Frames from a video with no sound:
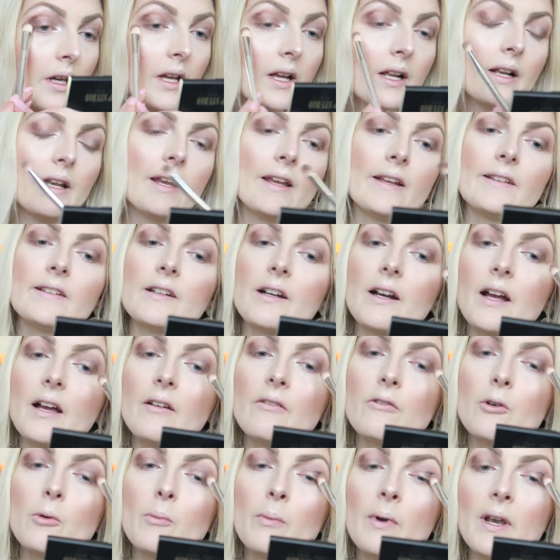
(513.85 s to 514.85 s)
and later
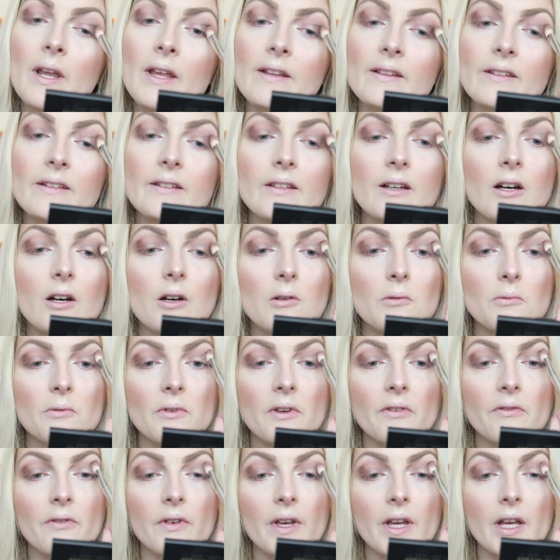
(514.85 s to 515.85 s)
I will blend it out
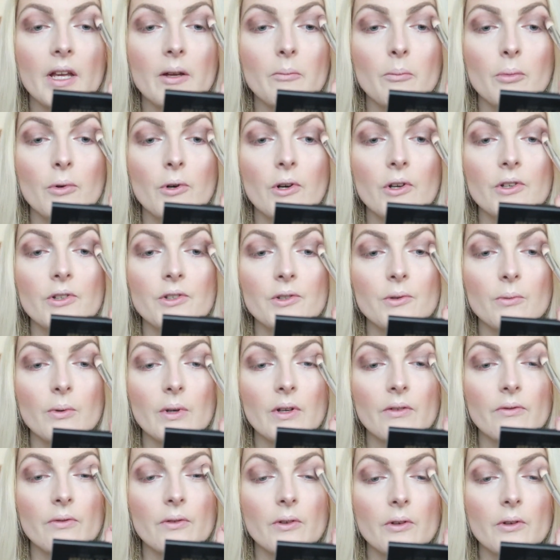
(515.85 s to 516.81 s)
with a brush with